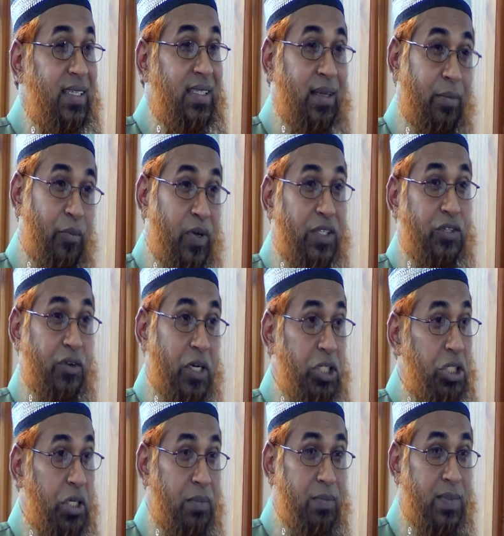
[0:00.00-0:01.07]
some
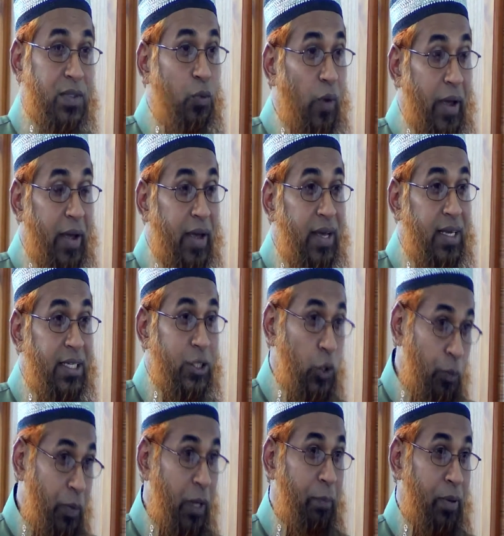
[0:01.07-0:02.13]
restrictions where
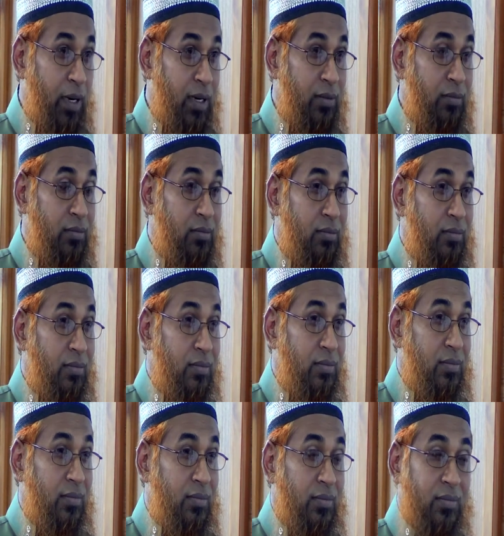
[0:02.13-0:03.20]
2 people
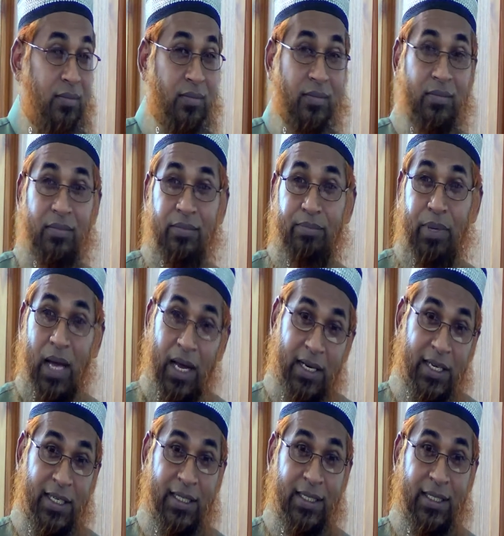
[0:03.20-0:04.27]

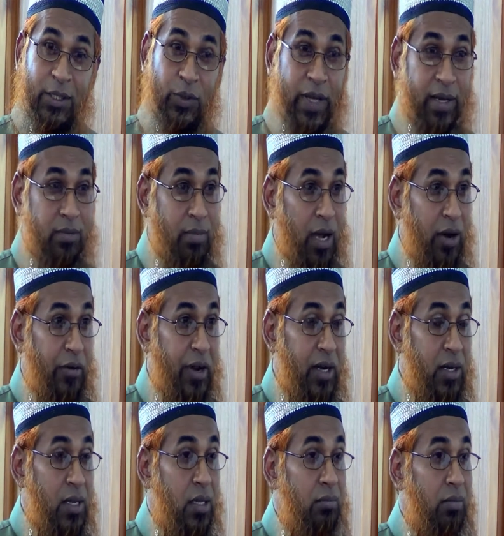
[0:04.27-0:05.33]
planning to get
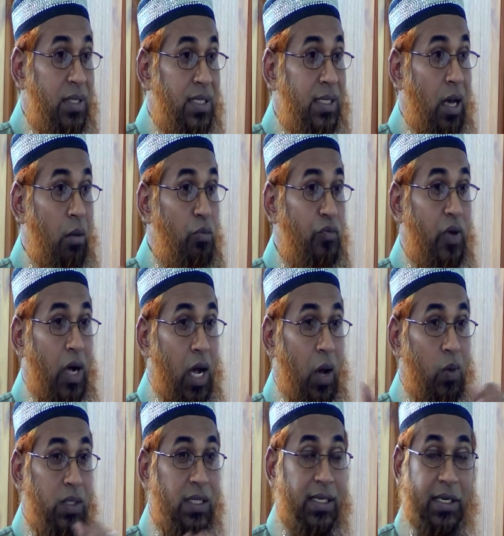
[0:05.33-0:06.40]
married must come for
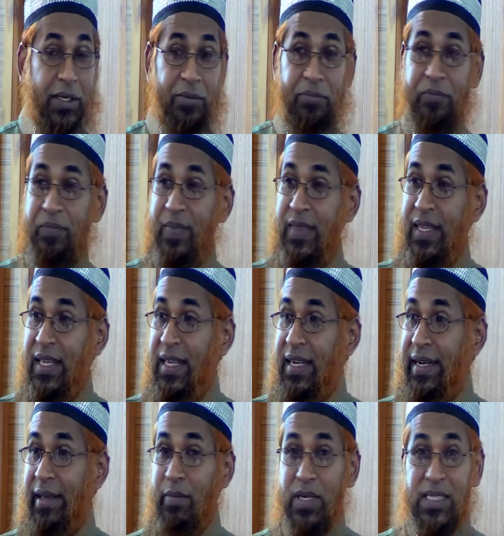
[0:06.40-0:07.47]
counseling,
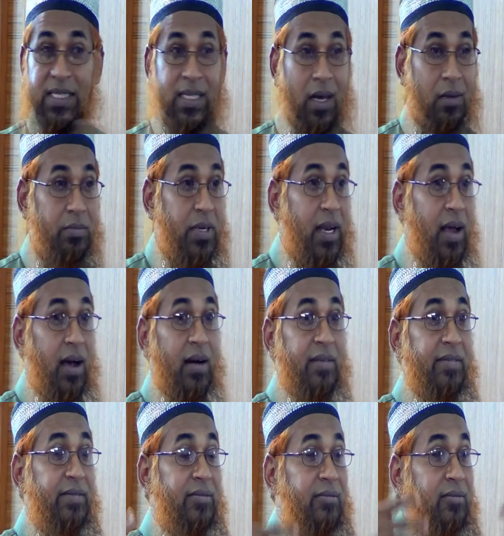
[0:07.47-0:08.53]
they must come and
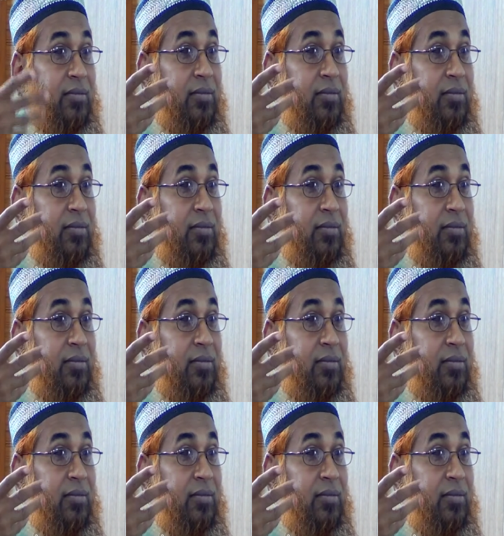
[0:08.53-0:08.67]
have